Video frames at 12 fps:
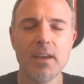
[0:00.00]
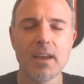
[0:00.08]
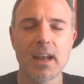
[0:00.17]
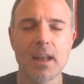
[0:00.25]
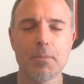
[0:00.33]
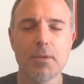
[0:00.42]

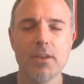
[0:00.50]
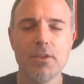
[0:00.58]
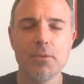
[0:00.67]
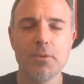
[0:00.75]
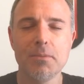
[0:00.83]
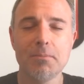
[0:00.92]
God, I pray that
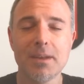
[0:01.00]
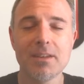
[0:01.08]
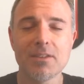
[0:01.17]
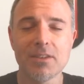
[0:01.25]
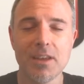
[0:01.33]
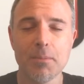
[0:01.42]
you would
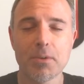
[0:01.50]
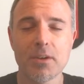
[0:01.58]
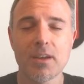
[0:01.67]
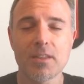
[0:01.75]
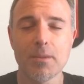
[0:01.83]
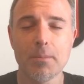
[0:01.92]
mentally
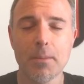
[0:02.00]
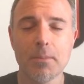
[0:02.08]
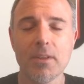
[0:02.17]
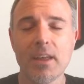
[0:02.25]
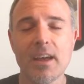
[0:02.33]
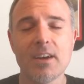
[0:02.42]
protect the
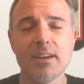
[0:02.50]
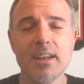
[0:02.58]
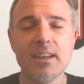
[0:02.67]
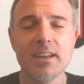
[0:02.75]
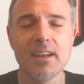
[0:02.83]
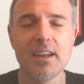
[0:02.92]
people that are
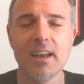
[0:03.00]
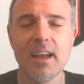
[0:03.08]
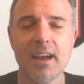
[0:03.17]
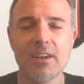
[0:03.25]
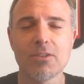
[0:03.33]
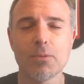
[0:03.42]
in
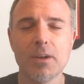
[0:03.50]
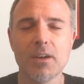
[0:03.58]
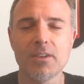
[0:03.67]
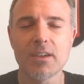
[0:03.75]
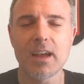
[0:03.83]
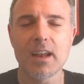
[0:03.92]
as
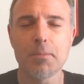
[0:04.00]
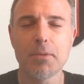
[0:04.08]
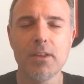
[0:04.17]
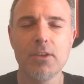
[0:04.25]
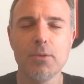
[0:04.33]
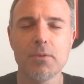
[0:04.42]
well. God, I
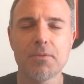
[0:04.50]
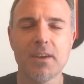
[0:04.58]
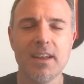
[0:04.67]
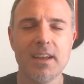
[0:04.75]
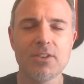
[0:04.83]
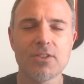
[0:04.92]
pray that you would
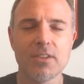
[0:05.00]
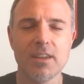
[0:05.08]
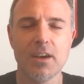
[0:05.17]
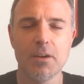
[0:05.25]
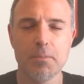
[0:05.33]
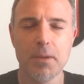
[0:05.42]
financially
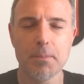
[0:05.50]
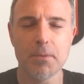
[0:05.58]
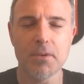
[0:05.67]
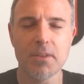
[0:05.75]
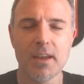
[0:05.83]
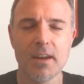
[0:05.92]
help
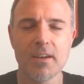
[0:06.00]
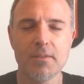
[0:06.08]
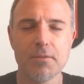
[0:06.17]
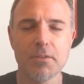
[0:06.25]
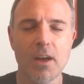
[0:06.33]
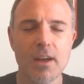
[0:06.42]
people that
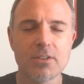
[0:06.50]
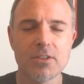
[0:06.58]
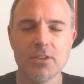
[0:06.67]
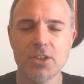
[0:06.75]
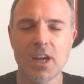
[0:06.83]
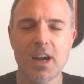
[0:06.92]
have lost
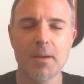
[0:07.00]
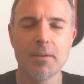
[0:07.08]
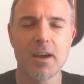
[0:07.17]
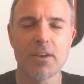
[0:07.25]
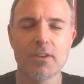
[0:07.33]
their job, God, or